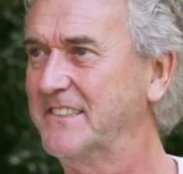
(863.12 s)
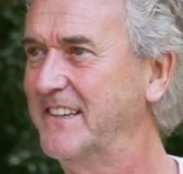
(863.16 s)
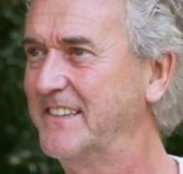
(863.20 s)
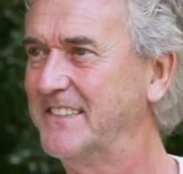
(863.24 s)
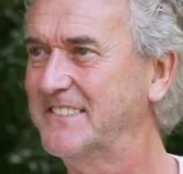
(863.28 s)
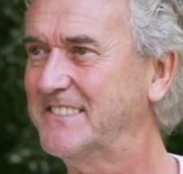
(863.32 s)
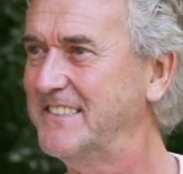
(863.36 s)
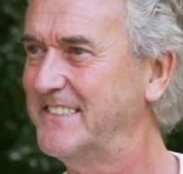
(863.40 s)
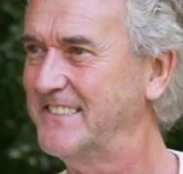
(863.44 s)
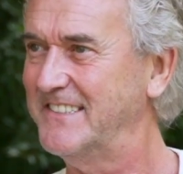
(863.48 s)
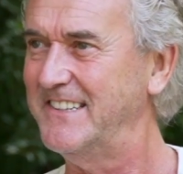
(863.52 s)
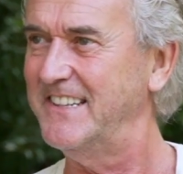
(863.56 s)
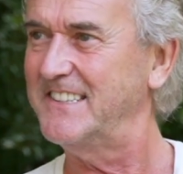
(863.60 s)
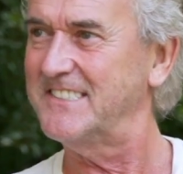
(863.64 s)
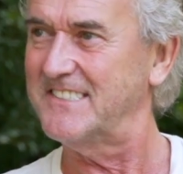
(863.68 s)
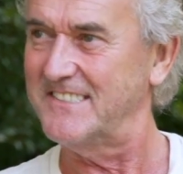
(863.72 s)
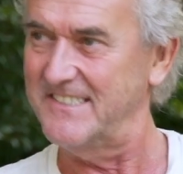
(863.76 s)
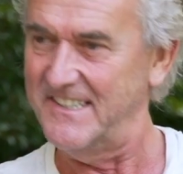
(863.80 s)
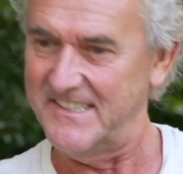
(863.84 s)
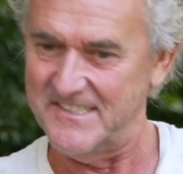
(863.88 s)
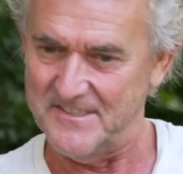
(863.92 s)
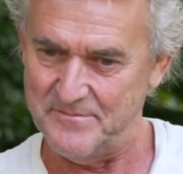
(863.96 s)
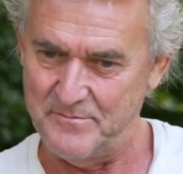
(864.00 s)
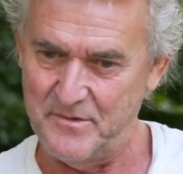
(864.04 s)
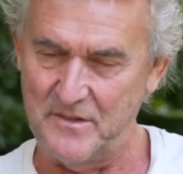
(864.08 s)

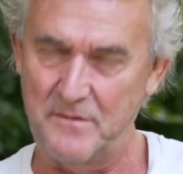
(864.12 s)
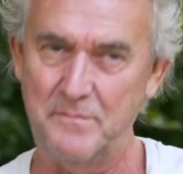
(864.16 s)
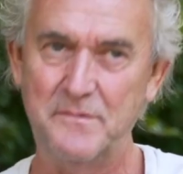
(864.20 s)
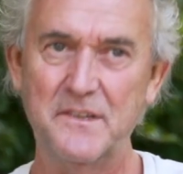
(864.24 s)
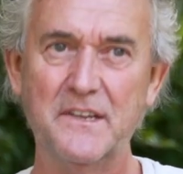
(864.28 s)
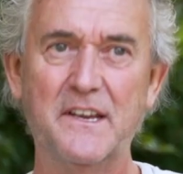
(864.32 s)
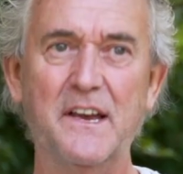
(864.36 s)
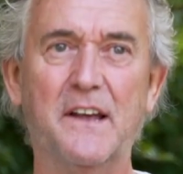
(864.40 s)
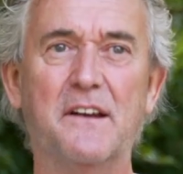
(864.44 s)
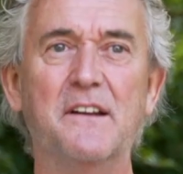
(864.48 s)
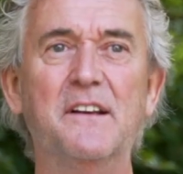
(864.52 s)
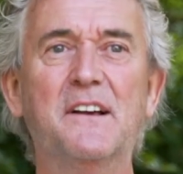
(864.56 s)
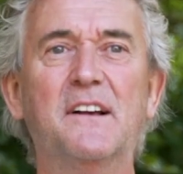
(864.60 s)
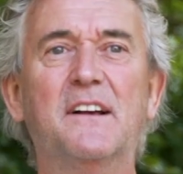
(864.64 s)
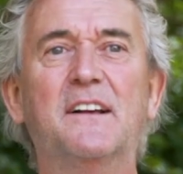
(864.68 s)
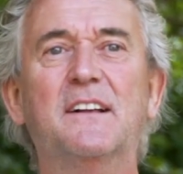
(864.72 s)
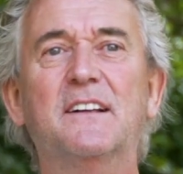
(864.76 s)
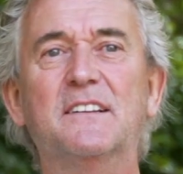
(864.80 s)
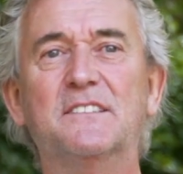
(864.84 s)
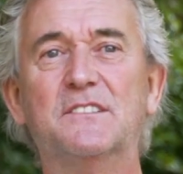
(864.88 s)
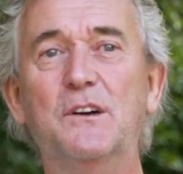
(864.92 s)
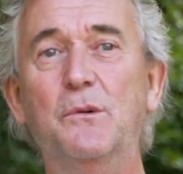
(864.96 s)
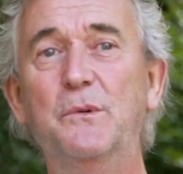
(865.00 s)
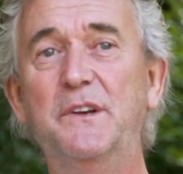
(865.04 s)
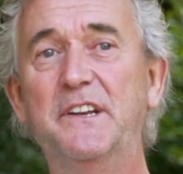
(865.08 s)
let's put it together.
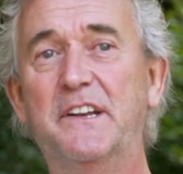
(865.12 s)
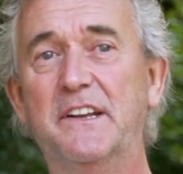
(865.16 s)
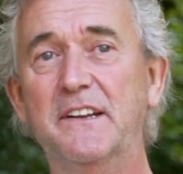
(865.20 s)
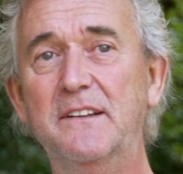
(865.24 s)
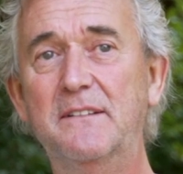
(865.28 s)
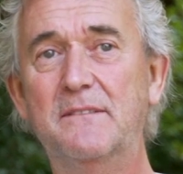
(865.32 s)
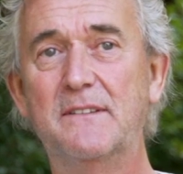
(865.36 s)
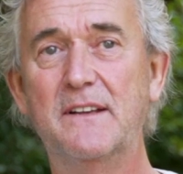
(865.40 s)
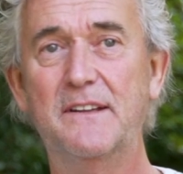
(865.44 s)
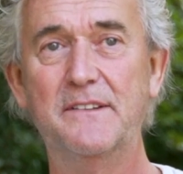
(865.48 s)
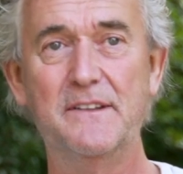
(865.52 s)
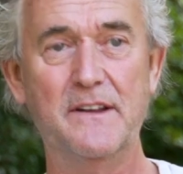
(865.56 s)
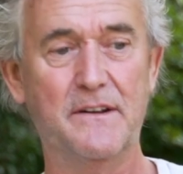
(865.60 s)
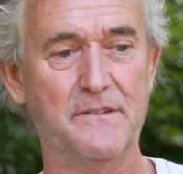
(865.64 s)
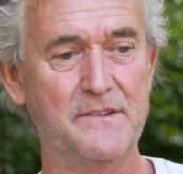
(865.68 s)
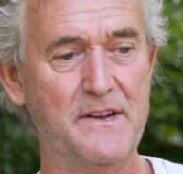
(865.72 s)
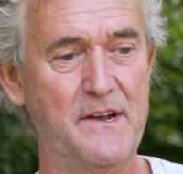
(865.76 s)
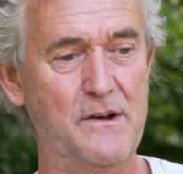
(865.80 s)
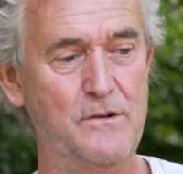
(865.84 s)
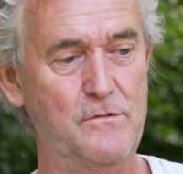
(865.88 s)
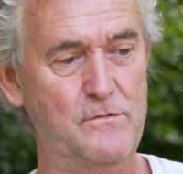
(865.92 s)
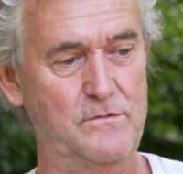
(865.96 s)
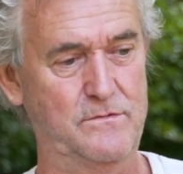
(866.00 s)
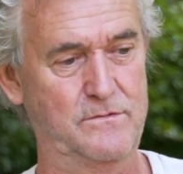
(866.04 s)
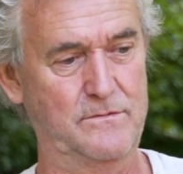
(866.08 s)
So we did, and they're
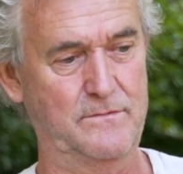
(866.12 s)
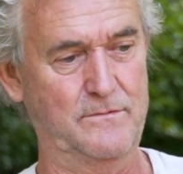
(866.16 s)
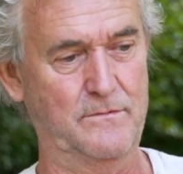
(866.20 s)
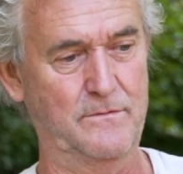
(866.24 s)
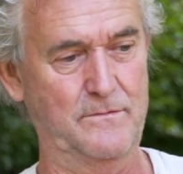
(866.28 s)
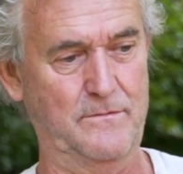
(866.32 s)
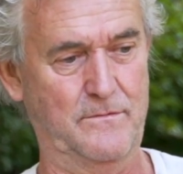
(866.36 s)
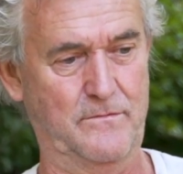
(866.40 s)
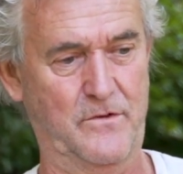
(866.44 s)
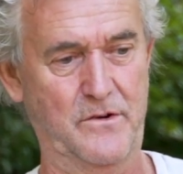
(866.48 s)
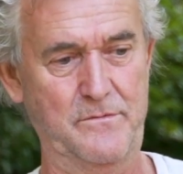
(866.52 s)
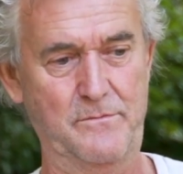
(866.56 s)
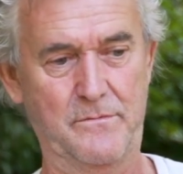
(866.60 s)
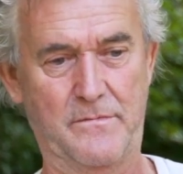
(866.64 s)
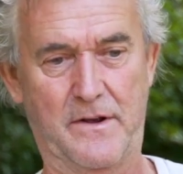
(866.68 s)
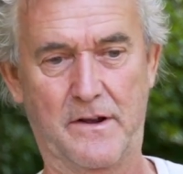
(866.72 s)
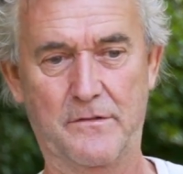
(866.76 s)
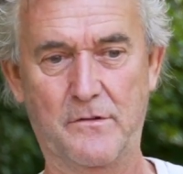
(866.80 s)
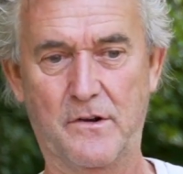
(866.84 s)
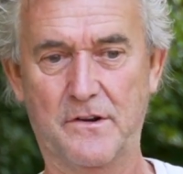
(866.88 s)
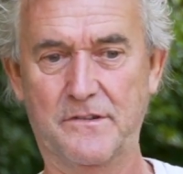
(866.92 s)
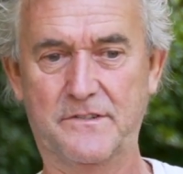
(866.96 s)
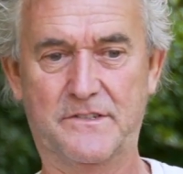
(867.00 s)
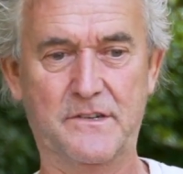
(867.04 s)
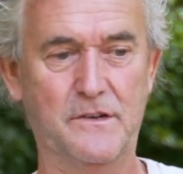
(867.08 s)
now one by
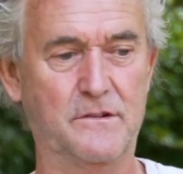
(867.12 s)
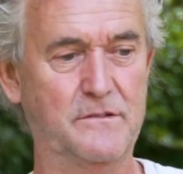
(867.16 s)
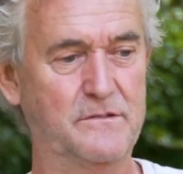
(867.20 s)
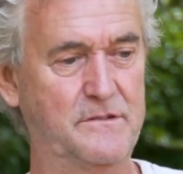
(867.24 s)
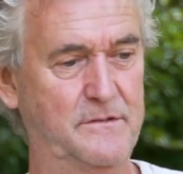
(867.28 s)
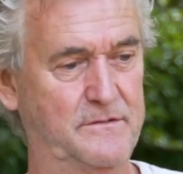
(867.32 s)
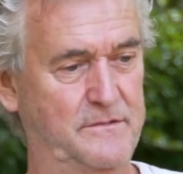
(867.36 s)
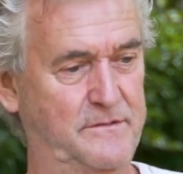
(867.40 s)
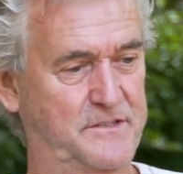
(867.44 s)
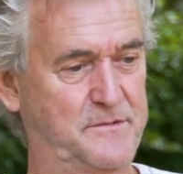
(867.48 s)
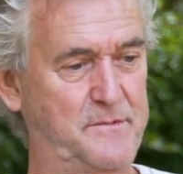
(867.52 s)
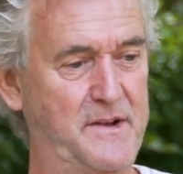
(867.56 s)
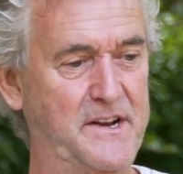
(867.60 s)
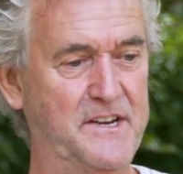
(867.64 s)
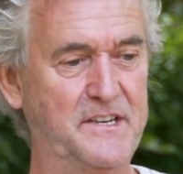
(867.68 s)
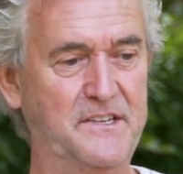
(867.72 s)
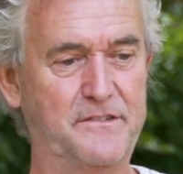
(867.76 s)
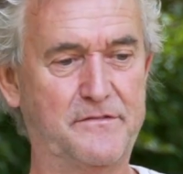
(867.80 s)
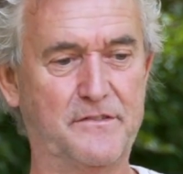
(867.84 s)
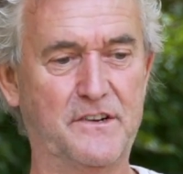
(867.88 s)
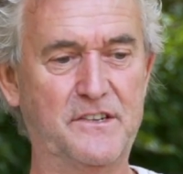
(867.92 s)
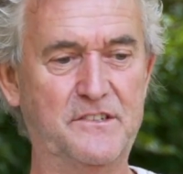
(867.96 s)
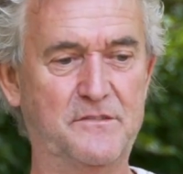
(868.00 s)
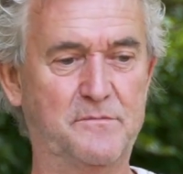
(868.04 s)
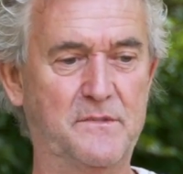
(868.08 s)
one. So Spanish,
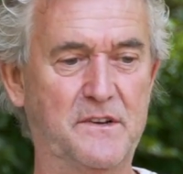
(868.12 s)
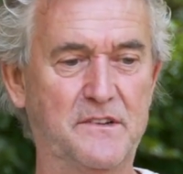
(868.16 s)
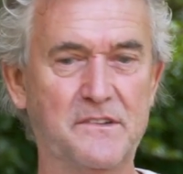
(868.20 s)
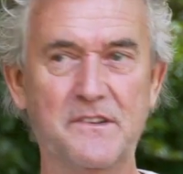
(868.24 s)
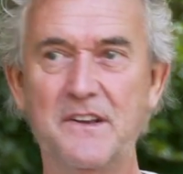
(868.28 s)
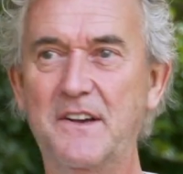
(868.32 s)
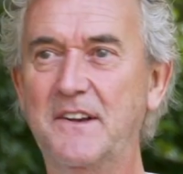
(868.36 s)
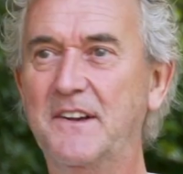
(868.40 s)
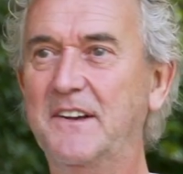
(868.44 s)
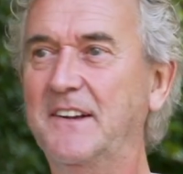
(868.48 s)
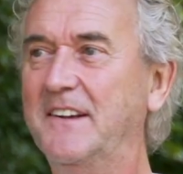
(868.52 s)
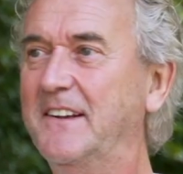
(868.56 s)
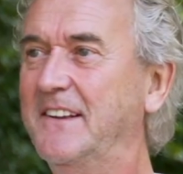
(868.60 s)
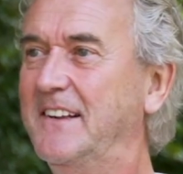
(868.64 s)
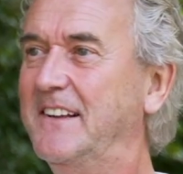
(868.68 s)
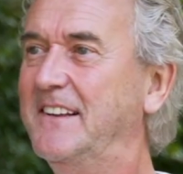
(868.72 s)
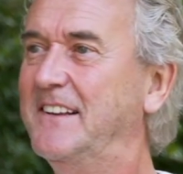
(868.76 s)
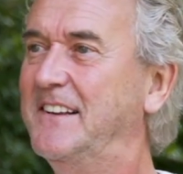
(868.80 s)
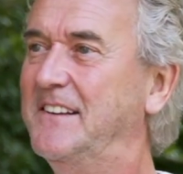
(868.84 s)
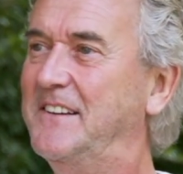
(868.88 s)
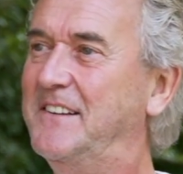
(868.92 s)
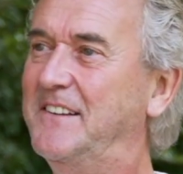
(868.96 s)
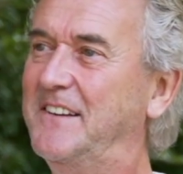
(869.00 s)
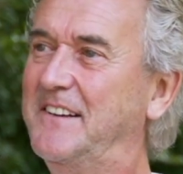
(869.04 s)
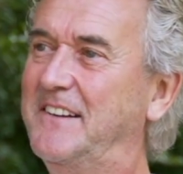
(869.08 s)
French, Spanish.
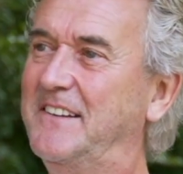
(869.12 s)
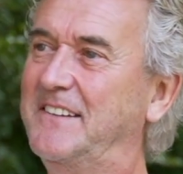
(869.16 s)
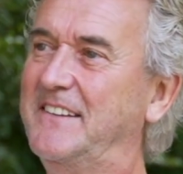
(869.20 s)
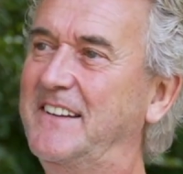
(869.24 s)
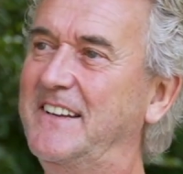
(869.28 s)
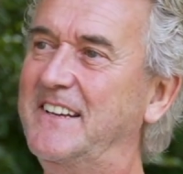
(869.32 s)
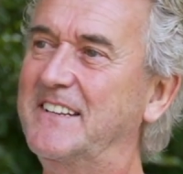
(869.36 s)
It's